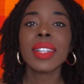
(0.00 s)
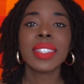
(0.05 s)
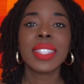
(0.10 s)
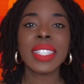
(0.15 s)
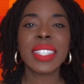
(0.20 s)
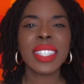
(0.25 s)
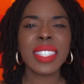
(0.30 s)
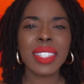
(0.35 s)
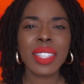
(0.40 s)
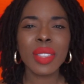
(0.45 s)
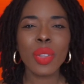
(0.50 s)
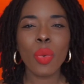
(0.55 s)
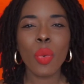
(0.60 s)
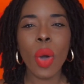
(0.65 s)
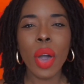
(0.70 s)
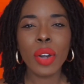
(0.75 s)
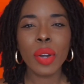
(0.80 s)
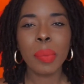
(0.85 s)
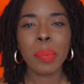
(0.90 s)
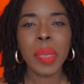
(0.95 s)
This isn't the
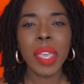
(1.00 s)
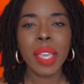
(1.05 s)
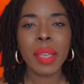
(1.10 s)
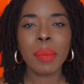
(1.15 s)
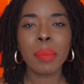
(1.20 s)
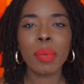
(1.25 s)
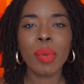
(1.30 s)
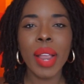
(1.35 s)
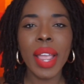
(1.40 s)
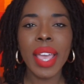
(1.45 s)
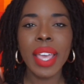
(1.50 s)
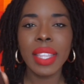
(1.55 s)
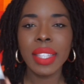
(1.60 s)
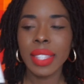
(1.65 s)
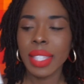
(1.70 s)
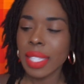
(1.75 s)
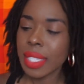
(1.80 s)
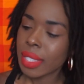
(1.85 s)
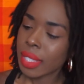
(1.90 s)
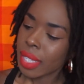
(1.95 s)
Waterpik
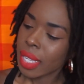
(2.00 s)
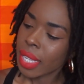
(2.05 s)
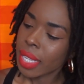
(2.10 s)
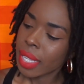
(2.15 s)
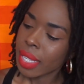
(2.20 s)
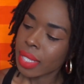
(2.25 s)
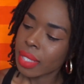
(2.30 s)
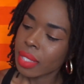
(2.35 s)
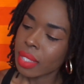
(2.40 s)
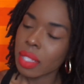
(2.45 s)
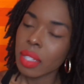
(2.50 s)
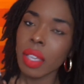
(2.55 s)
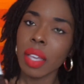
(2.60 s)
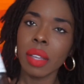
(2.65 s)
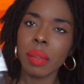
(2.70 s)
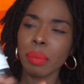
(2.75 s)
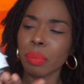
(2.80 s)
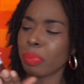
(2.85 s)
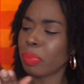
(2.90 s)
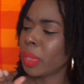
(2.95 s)
brand. This is
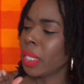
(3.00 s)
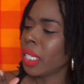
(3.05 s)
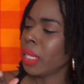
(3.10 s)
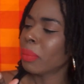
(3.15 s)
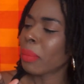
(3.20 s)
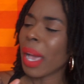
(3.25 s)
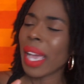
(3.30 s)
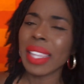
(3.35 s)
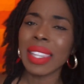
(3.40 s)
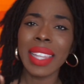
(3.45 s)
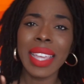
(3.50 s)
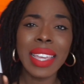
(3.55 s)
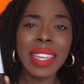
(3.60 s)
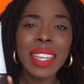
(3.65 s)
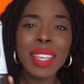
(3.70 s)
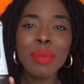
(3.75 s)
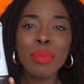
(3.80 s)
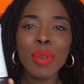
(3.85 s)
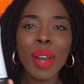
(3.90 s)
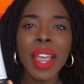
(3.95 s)
Be My
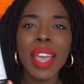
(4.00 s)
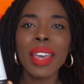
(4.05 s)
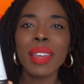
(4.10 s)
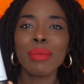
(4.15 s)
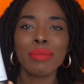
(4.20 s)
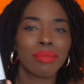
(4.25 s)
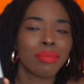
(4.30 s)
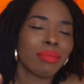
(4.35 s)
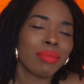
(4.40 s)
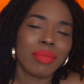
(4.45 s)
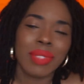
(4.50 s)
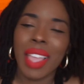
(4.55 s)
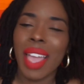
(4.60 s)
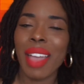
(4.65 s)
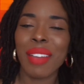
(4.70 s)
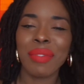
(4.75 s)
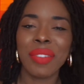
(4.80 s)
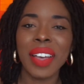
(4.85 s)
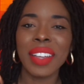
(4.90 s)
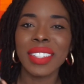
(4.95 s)
Lady brand.
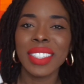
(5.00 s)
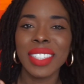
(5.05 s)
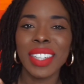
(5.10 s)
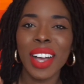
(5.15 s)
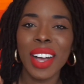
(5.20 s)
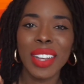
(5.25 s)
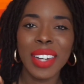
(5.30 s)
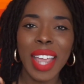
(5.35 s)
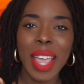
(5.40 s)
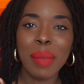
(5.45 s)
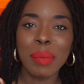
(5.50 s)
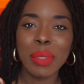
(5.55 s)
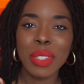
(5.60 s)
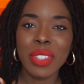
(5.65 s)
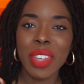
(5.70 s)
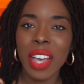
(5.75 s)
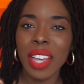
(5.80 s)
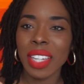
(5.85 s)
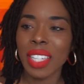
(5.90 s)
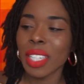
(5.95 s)
I found it on
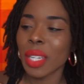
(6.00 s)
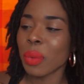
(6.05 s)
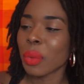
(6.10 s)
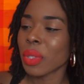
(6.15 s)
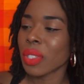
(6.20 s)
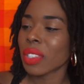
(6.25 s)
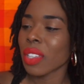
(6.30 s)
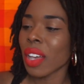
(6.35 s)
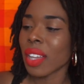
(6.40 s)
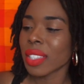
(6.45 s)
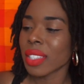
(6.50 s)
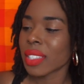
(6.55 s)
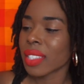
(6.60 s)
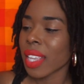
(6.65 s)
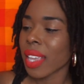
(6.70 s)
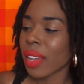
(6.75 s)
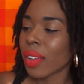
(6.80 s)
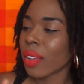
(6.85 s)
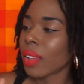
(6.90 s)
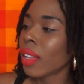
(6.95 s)
Amazon and it was on
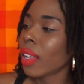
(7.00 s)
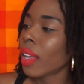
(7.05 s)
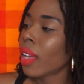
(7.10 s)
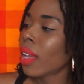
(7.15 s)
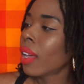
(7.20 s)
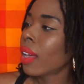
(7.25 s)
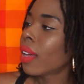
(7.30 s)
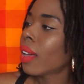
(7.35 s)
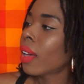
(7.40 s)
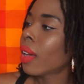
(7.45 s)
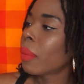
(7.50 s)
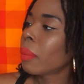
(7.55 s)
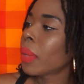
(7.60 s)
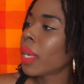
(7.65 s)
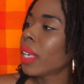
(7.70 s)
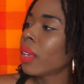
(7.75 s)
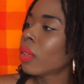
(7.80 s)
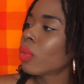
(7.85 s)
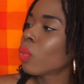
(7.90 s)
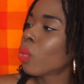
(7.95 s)
sale.
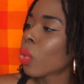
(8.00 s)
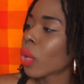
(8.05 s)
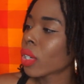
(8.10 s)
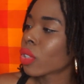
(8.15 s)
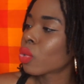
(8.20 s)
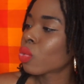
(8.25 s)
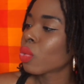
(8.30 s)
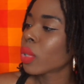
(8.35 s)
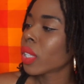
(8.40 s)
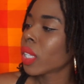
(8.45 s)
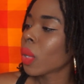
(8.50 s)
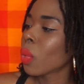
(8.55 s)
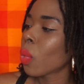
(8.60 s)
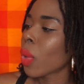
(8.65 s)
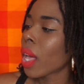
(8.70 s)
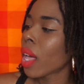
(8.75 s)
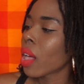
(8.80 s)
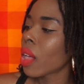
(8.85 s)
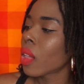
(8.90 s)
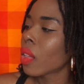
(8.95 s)
It works really
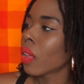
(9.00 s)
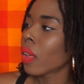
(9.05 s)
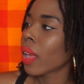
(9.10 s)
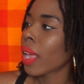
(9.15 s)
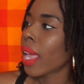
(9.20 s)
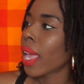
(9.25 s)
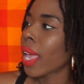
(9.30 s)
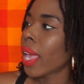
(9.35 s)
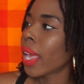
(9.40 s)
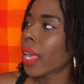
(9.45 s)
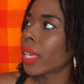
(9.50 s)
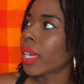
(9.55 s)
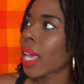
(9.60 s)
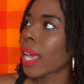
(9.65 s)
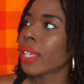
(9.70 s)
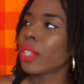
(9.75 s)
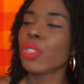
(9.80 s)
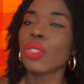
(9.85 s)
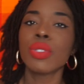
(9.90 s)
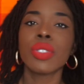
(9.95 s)
well, and
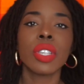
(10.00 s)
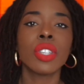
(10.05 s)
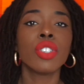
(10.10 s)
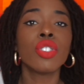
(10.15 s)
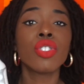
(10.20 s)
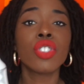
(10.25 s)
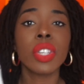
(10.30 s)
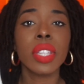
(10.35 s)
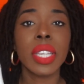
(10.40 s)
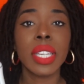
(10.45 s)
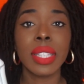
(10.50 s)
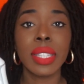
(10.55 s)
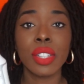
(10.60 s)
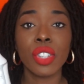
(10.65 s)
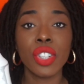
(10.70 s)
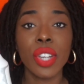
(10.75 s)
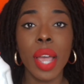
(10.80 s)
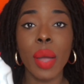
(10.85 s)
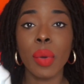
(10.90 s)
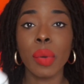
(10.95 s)
I use it usually in the
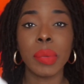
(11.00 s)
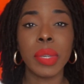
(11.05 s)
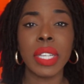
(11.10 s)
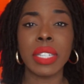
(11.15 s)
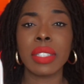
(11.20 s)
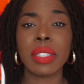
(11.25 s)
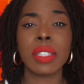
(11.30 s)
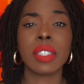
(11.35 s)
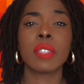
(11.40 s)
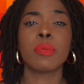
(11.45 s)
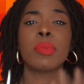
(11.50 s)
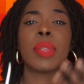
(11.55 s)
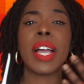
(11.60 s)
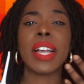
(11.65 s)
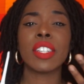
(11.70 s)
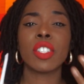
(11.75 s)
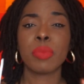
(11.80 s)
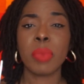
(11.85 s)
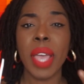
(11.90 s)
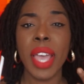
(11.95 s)
shower because the
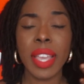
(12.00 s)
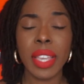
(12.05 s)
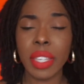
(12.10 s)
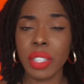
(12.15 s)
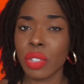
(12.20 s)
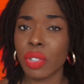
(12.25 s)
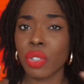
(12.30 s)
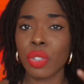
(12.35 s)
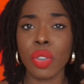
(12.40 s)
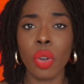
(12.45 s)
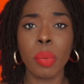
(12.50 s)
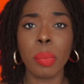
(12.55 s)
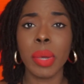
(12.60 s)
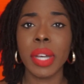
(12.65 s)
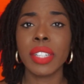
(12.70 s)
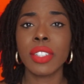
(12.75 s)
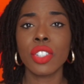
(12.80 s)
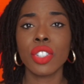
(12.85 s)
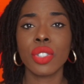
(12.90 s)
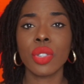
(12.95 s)
splashback is so
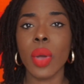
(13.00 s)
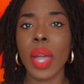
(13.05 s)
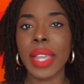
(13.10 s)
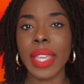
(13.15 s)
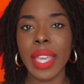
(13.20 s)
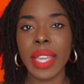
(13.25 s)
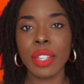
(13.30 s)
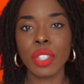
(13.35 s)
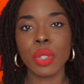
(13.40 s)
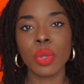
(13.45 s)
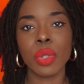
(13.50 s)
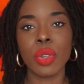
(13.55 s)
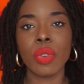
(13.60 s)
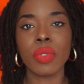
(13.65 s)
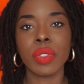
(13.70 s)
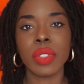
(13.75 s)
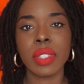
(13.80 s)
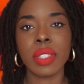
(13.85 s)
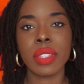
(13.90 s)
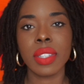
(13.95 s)
much, so I can't do it
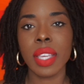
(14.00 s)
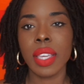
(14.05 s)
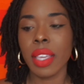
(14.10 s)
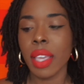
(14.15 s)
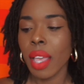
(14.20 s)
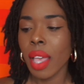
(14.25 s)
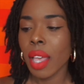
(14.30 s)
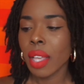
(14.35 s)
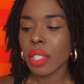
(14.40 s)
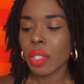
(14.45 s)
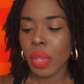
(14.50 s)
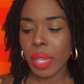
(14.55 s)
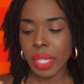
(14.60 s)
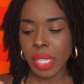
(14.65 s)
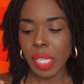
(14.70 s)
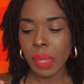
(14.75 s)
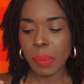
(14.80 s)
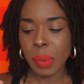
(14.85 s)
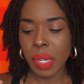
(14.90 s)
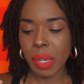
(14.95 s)
over the sink. So I
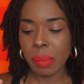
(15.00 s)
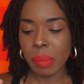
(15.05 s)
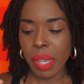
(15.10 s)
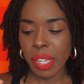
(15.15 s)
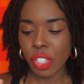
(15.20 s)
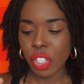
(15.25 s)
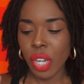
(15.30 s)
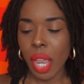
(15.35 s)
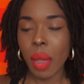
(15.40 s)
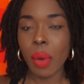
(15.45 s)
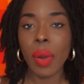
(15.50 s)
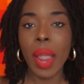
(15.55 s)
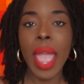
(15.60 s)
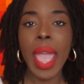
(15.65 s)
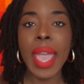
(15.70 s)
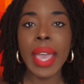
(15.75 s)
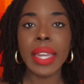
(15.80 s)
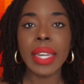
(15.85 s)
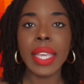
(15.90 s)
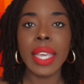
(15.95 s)
keep it in my shower,
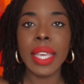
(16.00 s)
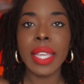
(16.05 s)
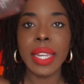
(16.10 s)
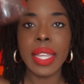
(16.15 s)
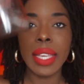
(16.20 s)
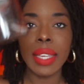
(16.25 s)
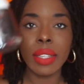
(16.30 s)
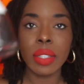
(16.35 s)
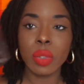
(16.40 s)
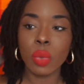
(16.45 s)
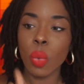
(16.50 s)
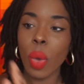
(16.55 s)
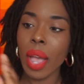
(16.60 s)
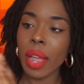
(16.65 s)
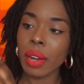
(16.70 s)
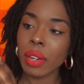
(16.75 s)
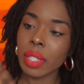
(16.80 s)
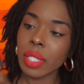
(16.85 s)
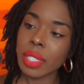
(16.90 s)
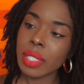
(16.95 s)
and it is
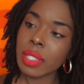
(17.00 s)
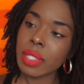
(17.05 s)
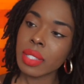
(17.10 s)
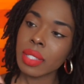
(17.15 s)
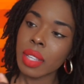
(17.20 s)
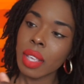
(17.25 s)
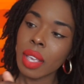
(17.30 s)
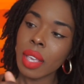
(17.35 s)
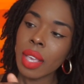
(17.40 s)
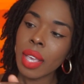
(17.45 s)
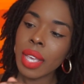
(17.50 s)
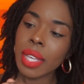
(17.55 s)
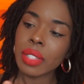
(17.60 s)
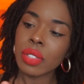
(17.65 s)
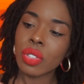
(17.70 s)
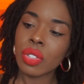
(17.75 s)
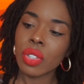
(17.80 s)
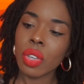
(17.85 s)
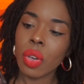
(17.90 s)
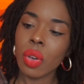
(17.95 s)
wireless,
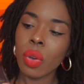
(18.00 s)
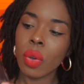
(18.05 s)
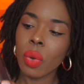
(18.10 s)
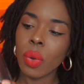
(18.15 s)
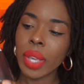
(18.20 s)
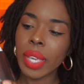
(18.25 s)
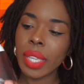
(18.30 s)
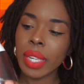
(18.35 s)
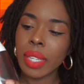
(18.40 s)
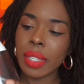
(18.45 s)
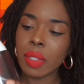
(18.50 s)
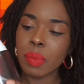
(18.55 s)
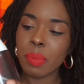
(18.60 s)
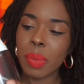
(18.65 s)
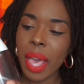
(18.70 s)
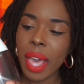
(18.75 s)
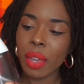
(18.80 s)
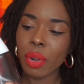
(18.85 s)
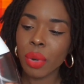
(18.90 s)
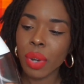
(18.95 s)
and so it is
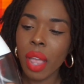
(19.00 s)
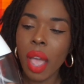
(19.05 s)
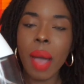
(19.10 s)
battery